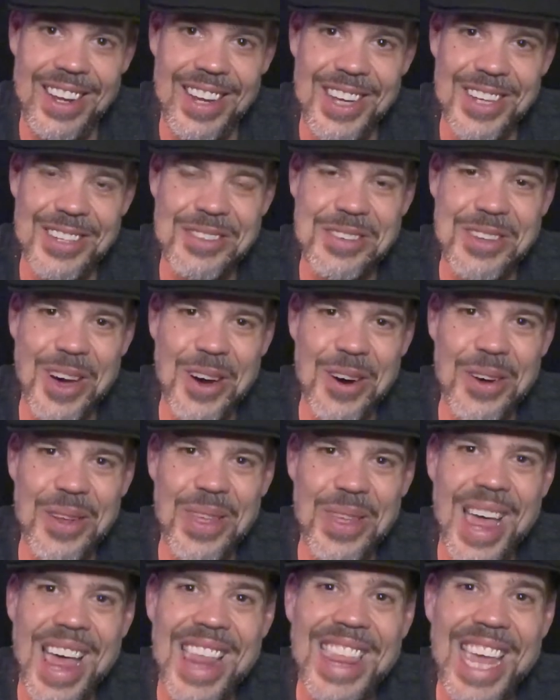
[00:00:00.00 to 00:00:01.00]
So
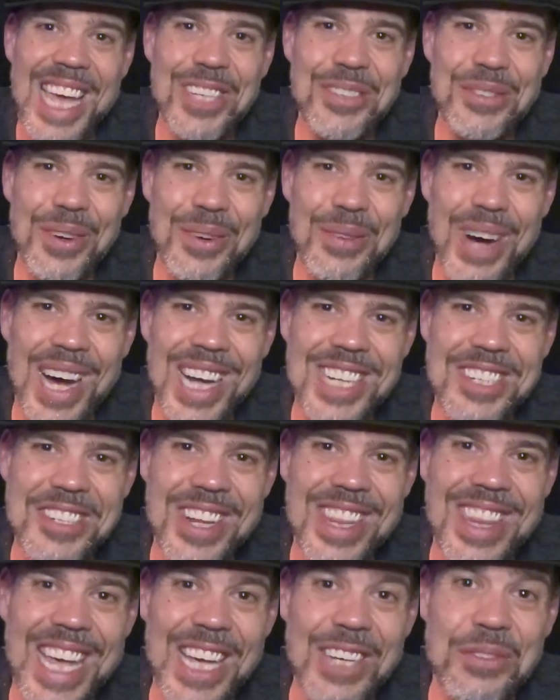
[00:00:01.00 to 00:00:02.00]
thanks for
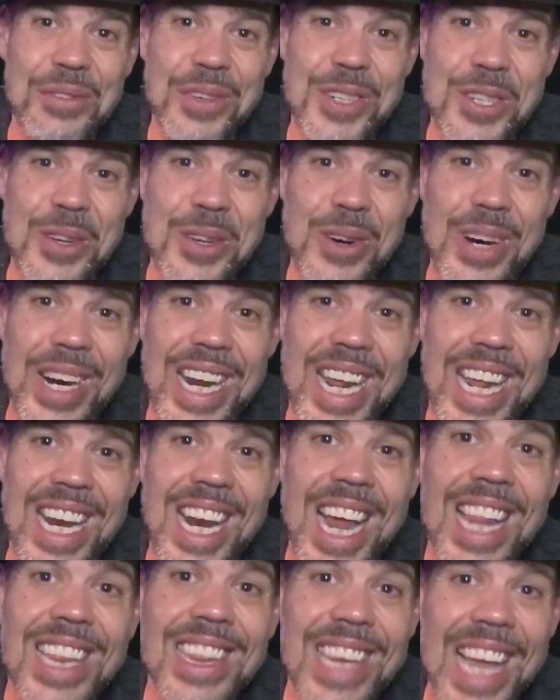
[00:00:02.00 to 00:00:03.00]
watching. Thanks for tuning
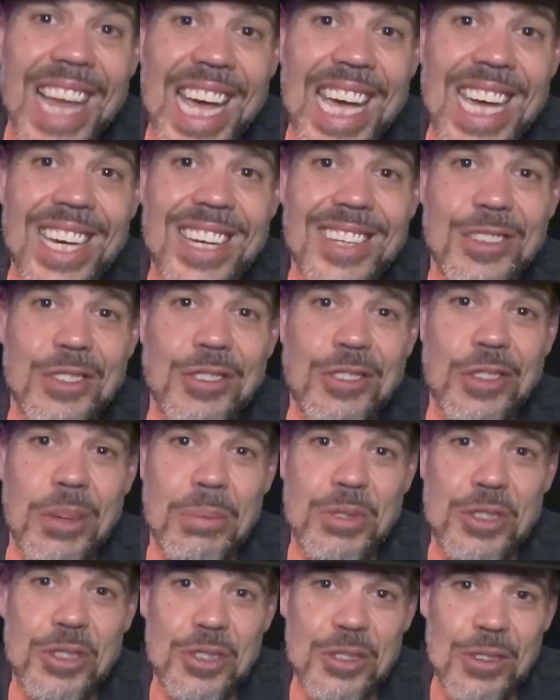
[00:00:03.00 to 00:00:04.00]
in. Like,
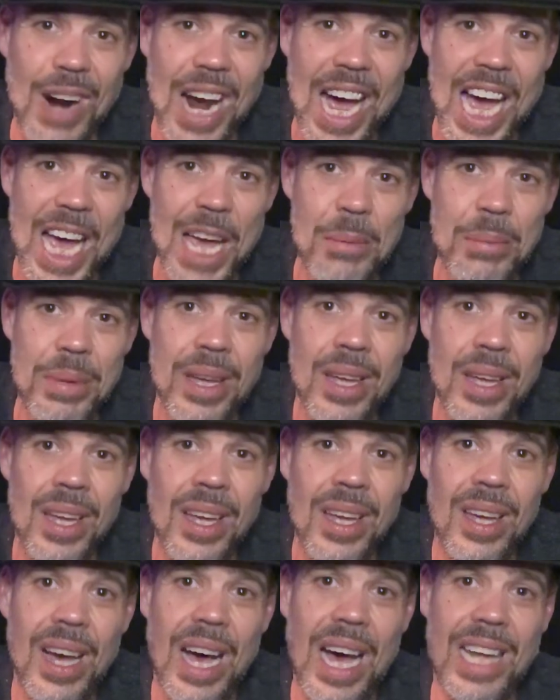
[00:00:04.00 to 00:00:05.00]
subscribe
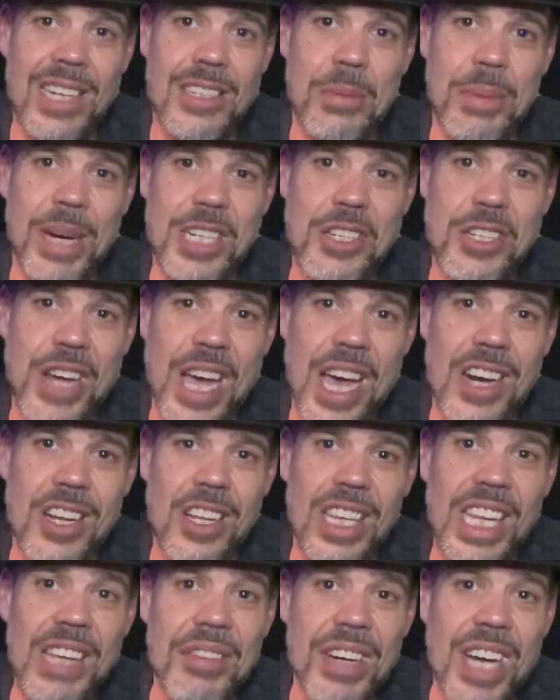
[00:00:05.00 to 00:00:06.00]
to my channel.
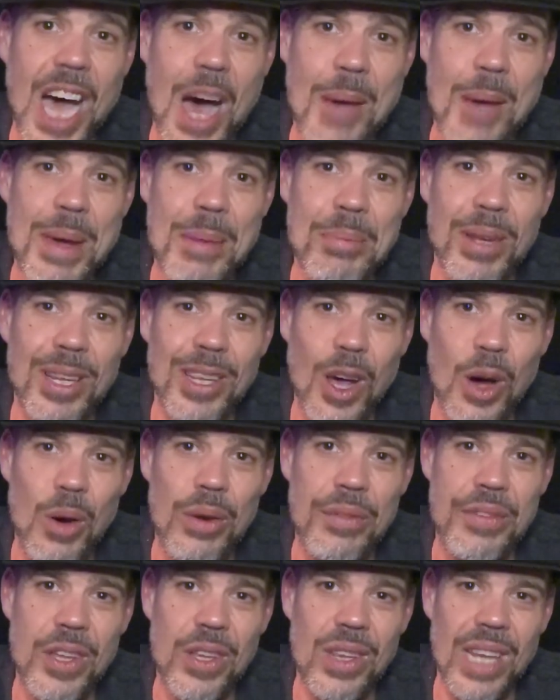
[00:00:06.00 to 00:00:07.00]
Leave a comment below
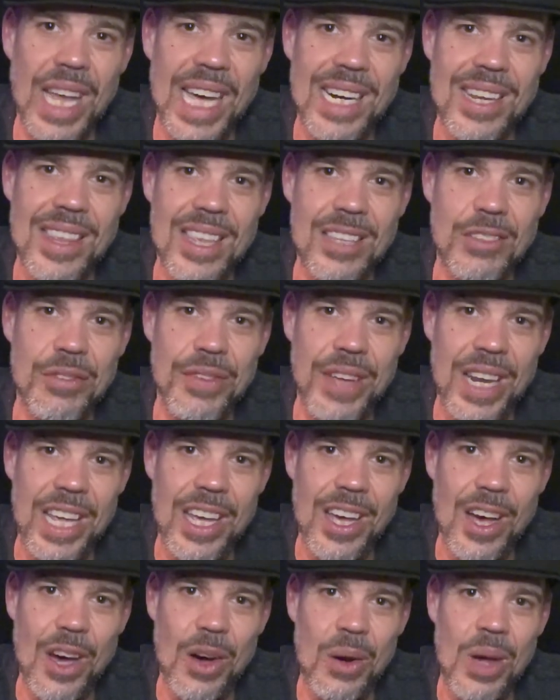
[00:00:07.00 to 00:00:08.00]
if you liked this
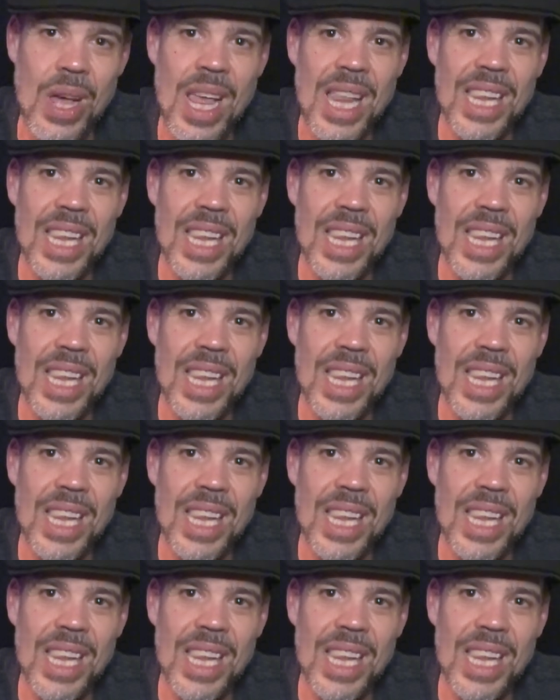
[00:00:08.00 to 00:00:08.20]
video.